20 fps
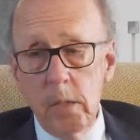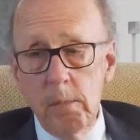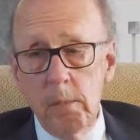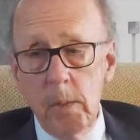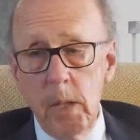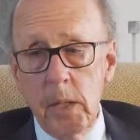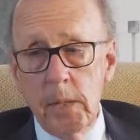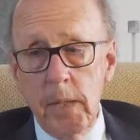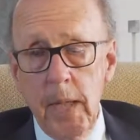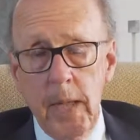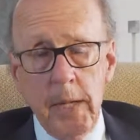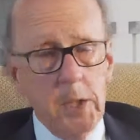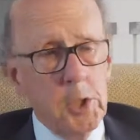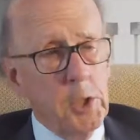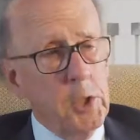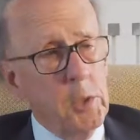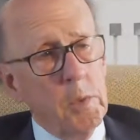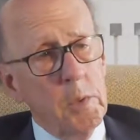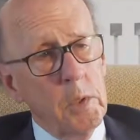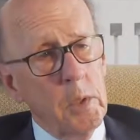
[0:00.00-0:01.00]
But that
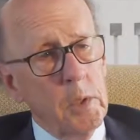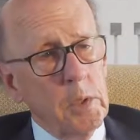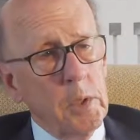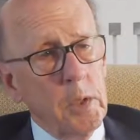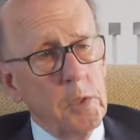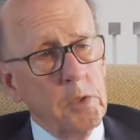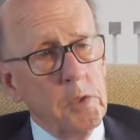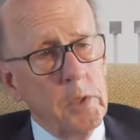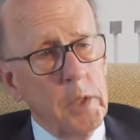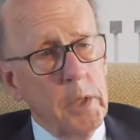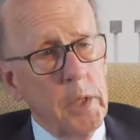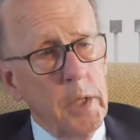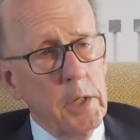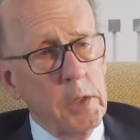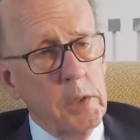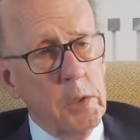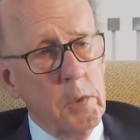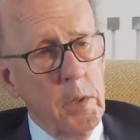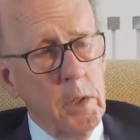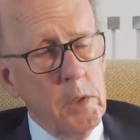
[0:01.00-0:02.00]
issue doesn't get
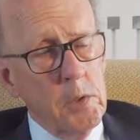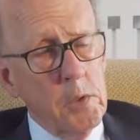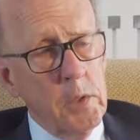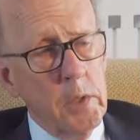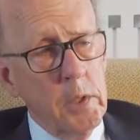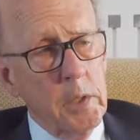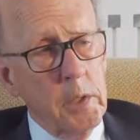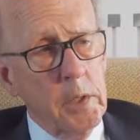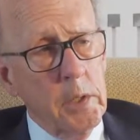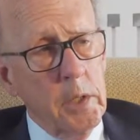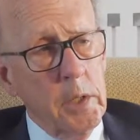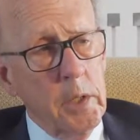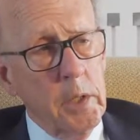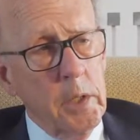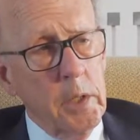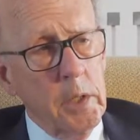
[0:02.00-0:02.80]
addressed, and